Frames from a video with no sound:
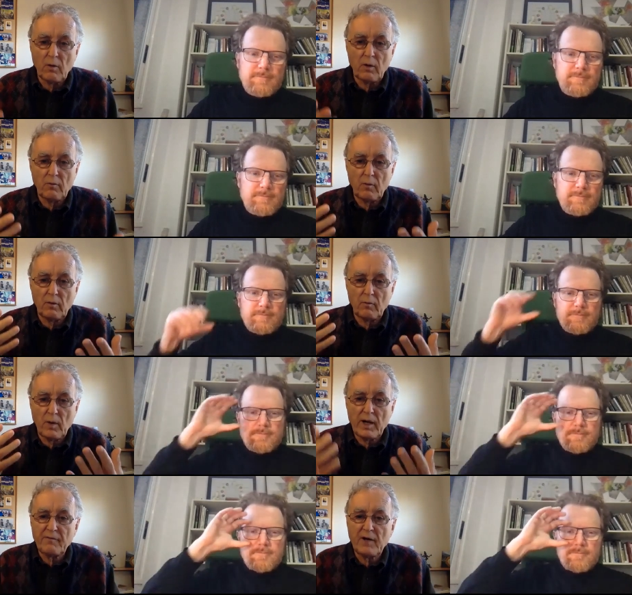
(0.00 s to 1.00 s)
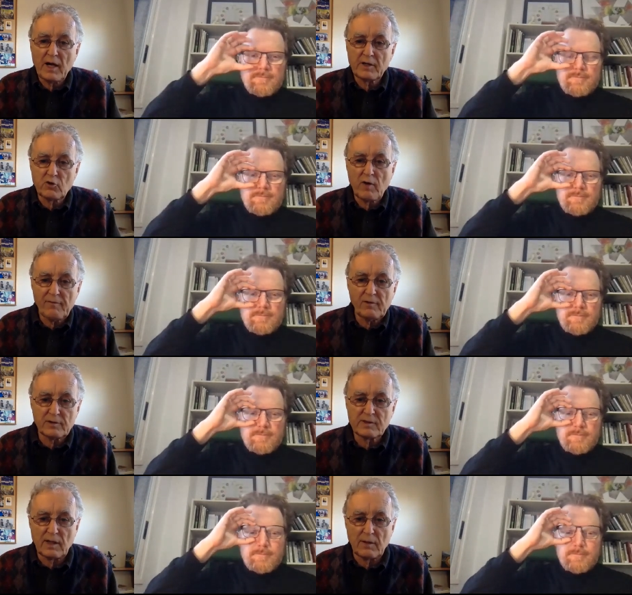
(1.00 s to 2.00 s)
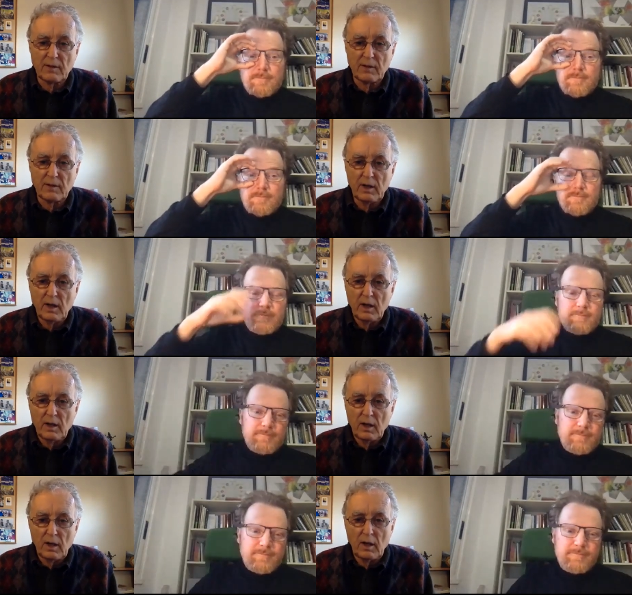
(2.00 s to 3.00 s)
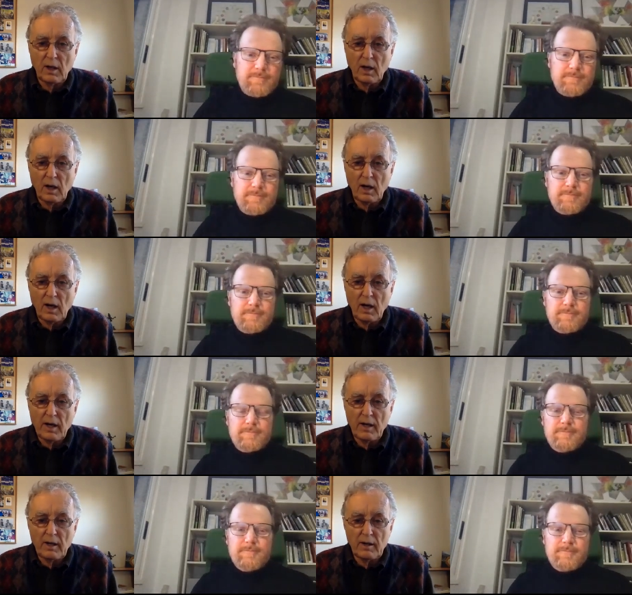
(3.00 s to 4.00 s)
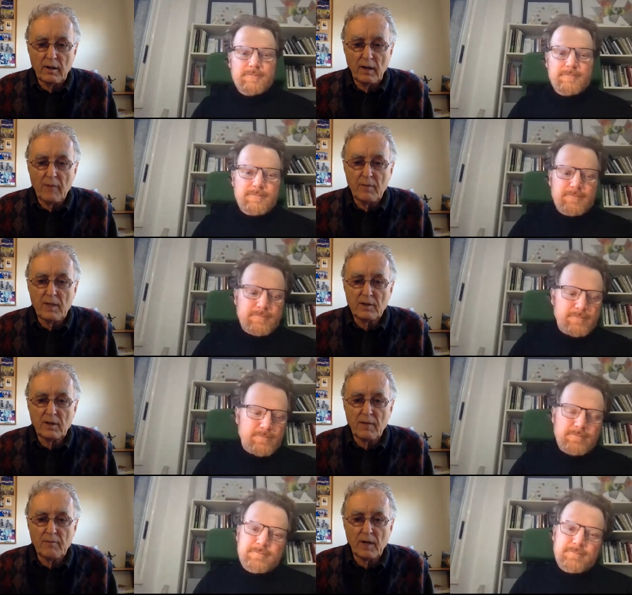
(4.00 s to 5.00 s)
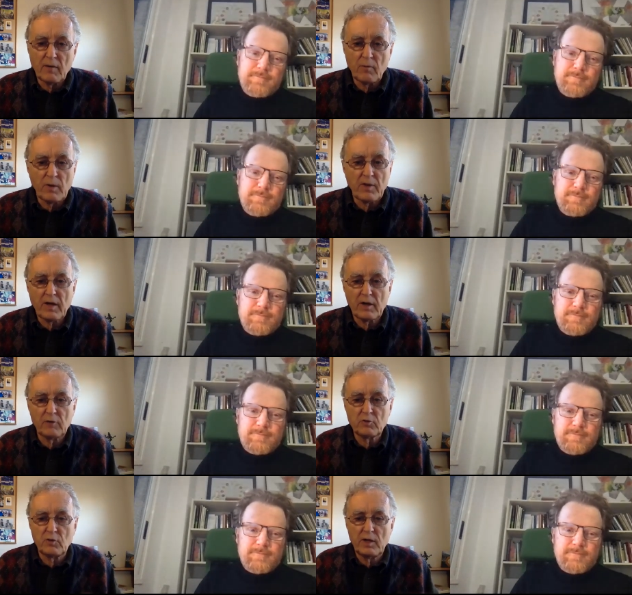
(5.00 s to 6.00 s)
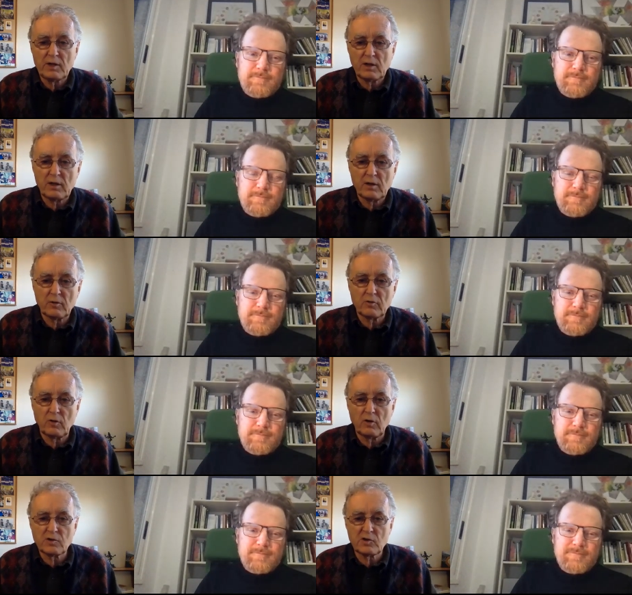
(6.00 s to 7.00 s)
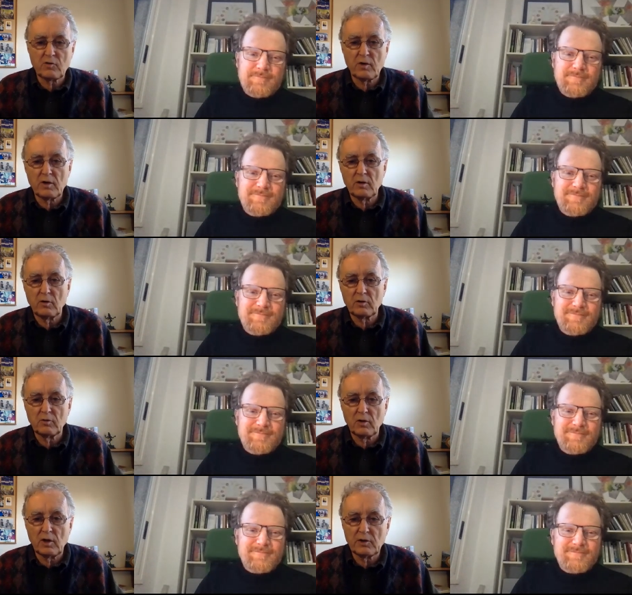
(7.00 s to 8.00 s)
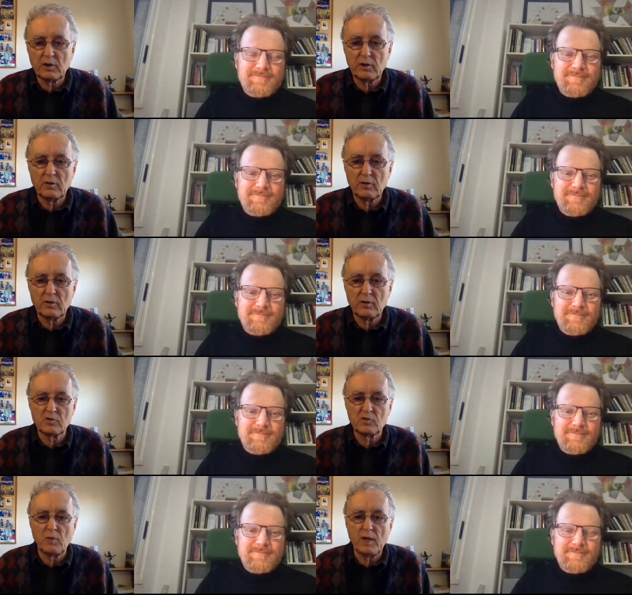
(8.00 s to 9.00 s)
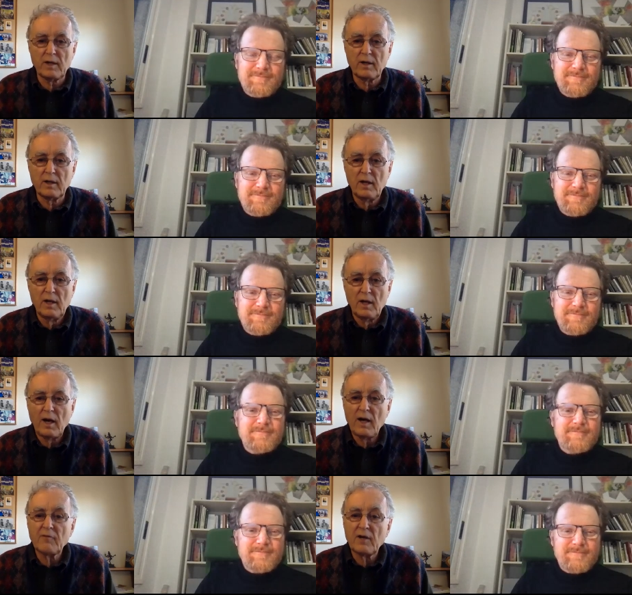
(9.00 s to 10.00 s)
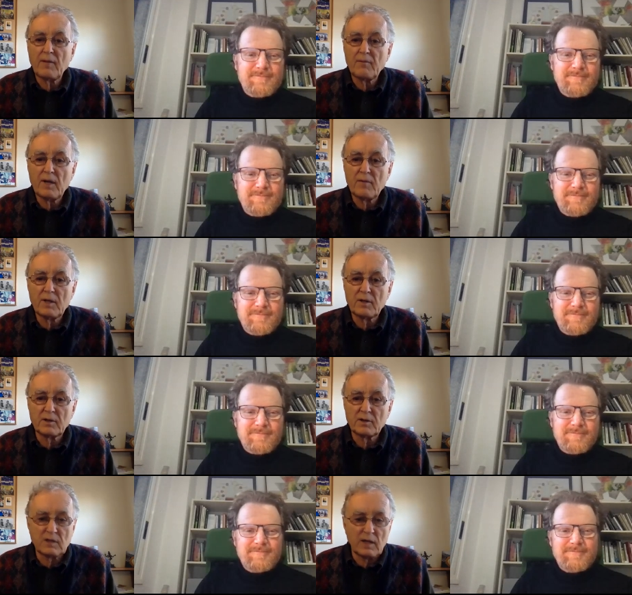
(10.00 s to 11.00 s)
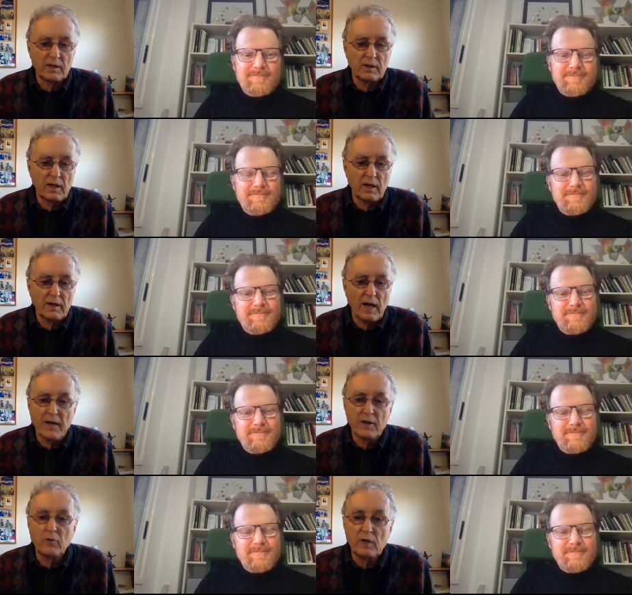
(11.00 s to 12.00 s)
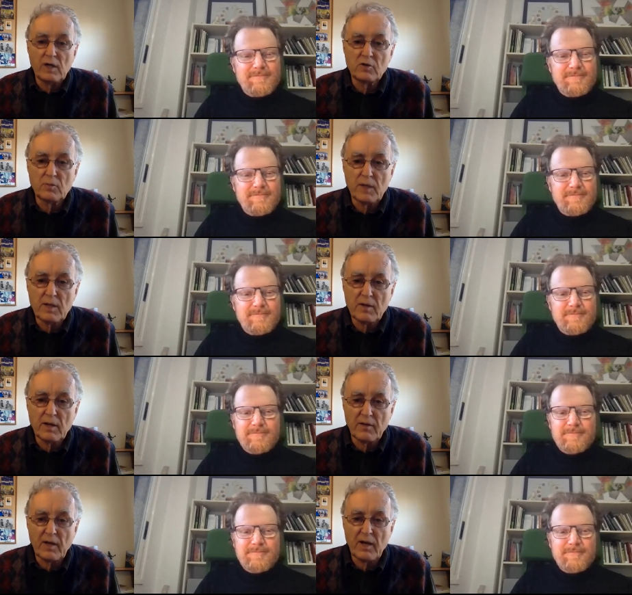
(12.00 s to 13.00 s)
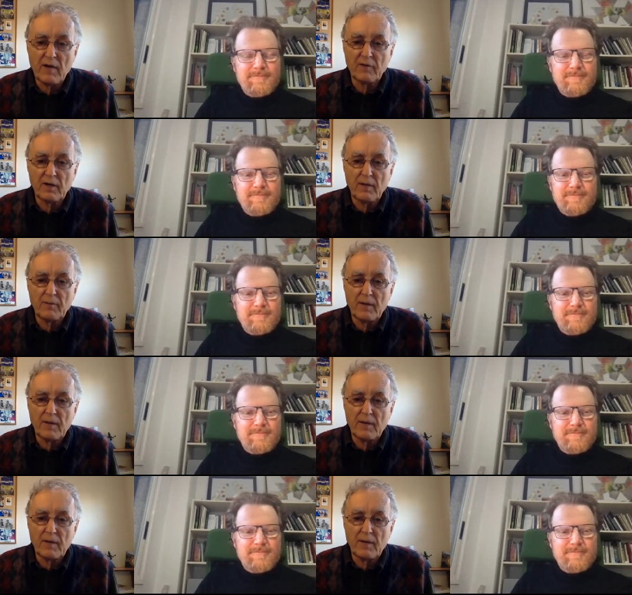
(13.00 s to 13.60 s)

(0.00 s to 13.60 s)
Speaker 1: uh, whenever I travel somewhere, uh, I, uh, I meet alumni, whether I go to Italy or to Austria or to London or to Sweden, I have alumni meetings, and, and I don't need to be there. They have alumni